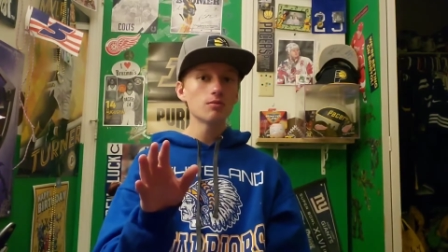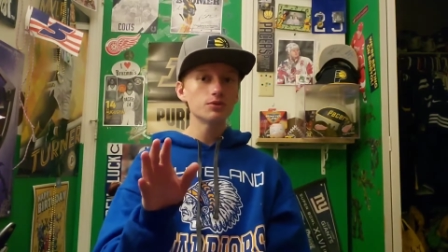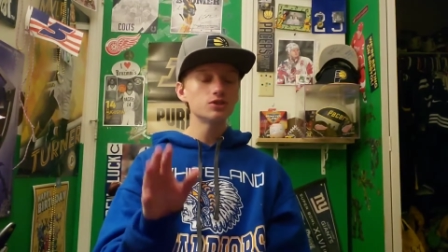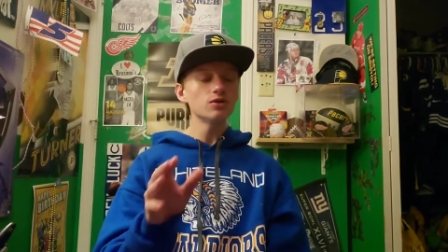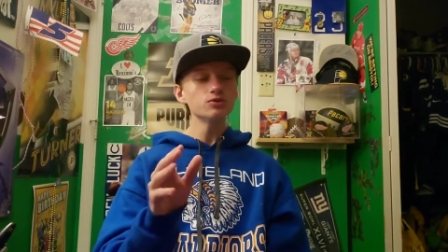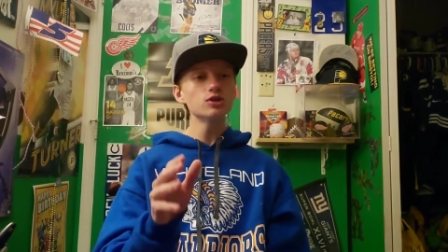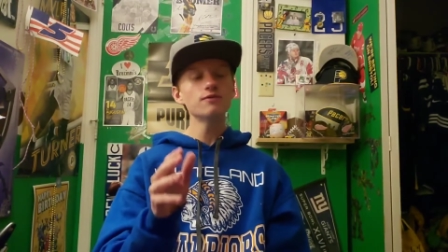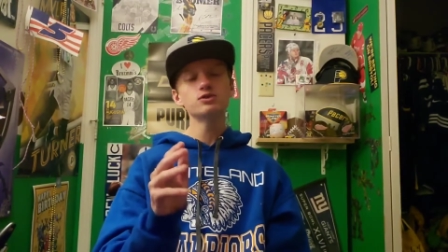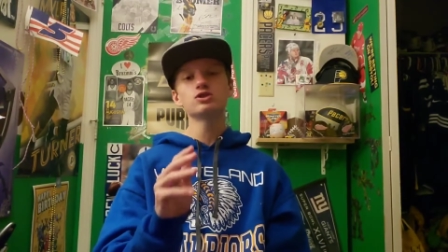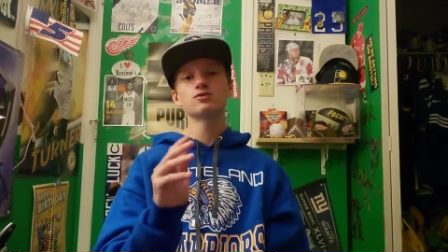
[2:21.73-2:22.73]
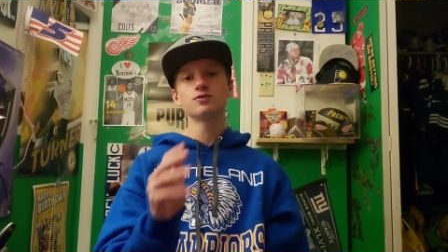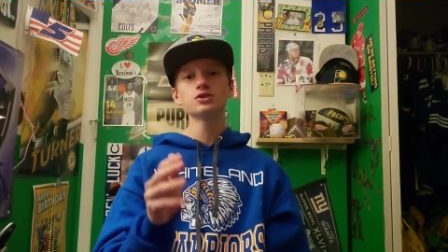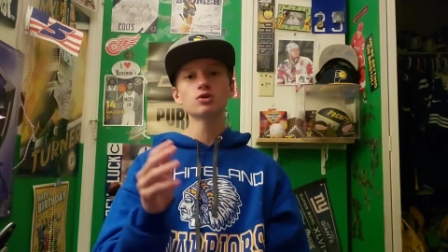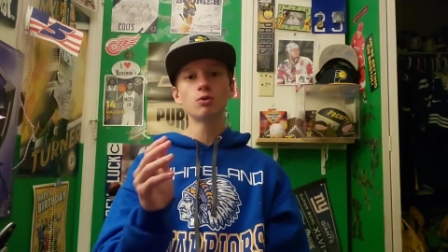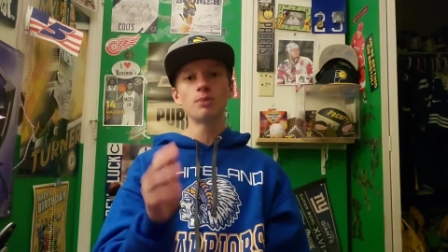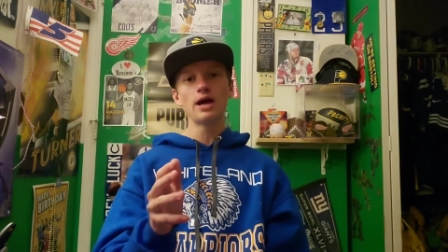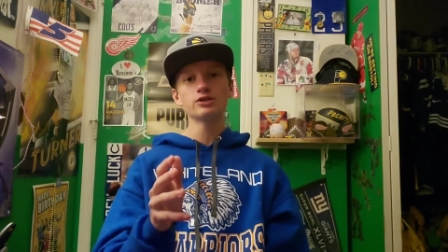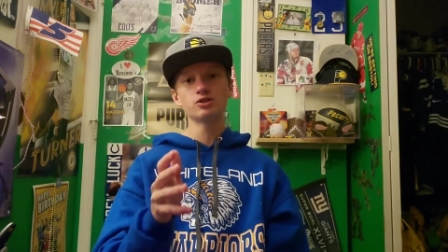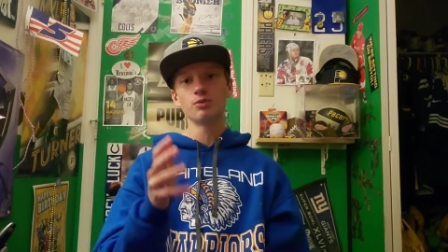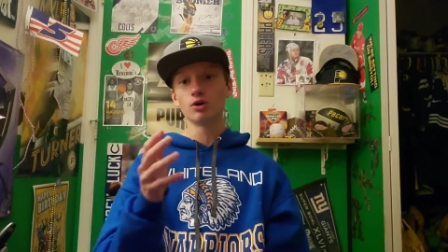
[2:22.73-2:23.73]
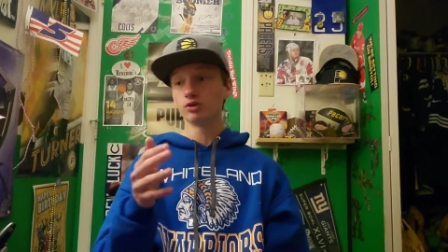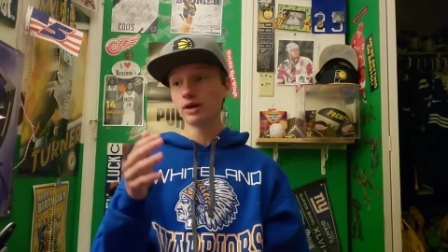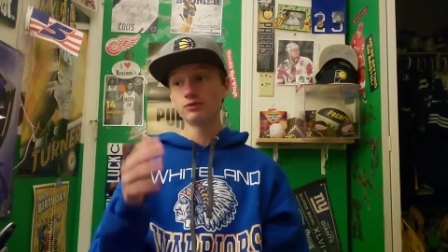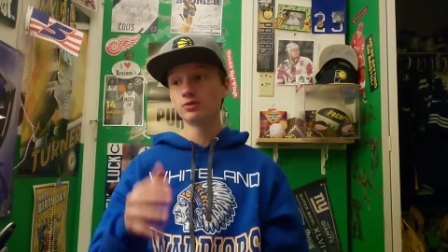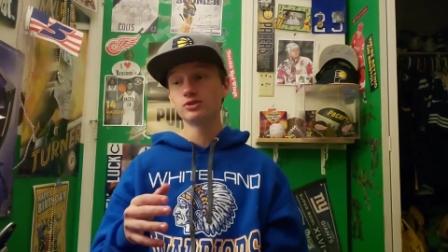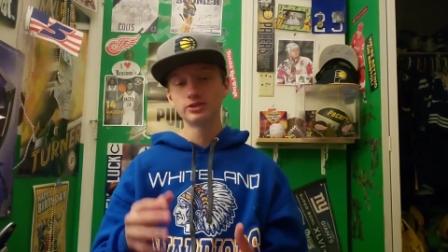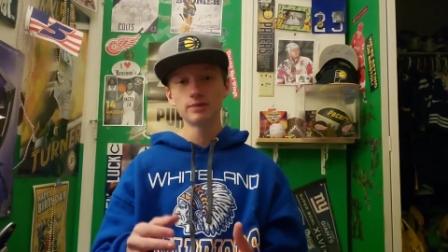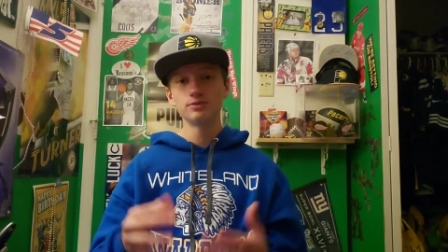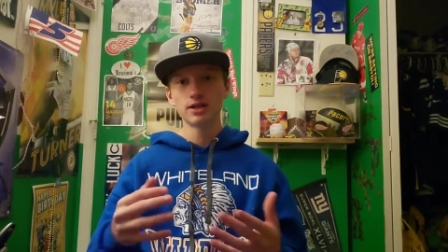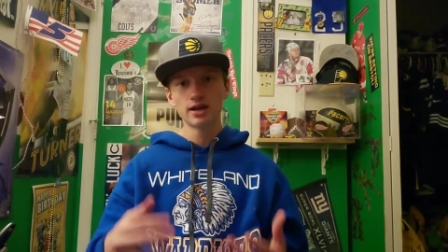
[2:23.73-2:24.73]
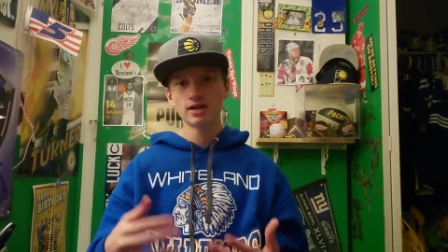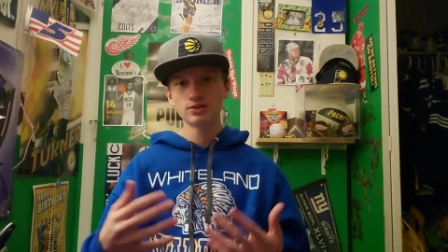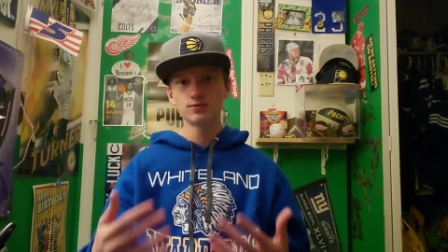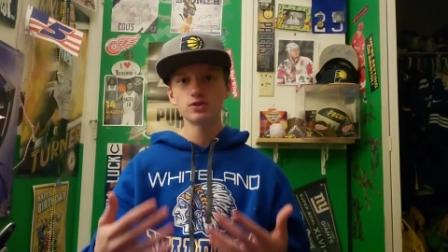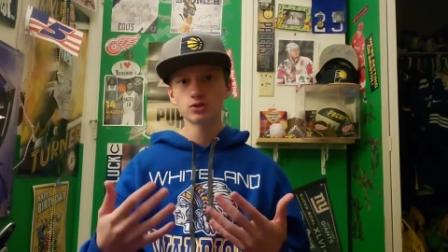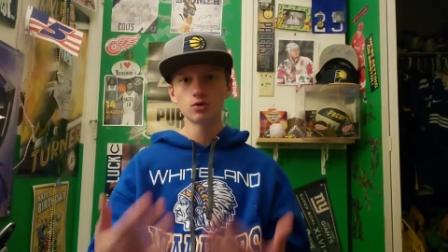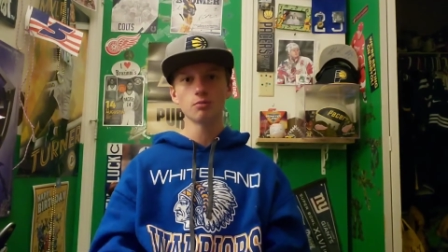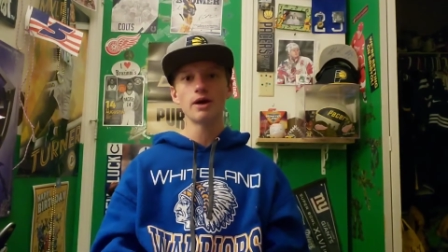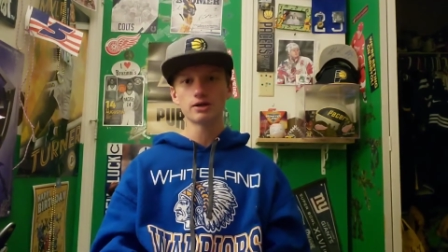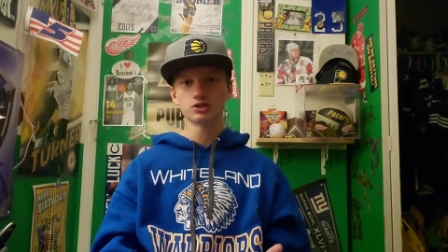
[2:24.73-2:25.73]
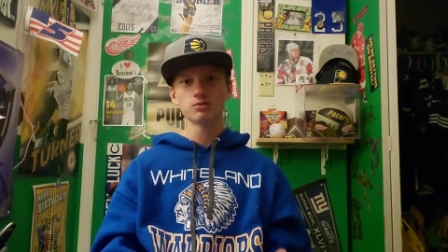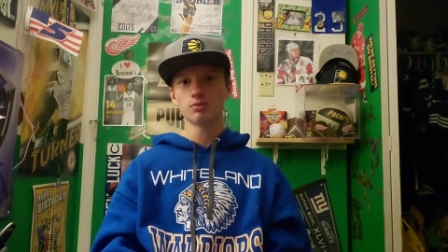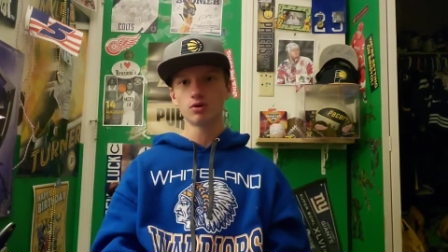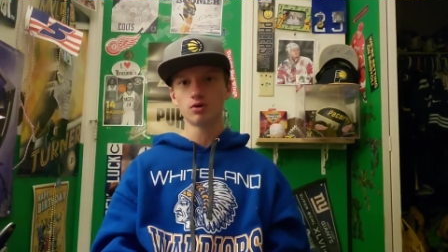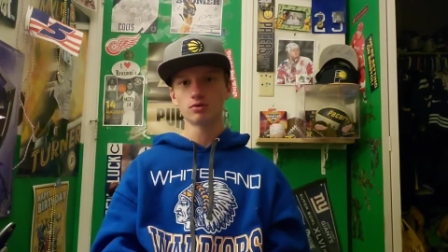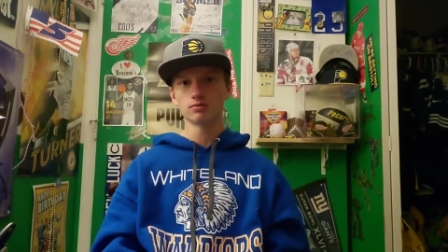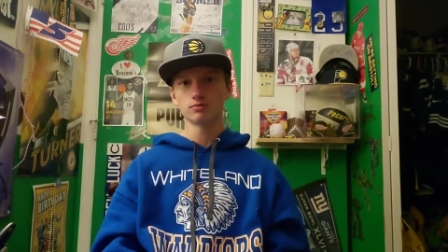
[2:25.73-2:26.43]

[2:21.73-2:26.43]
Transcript: But some stuff is just physical basketball, and you have to accept it as physical basketball.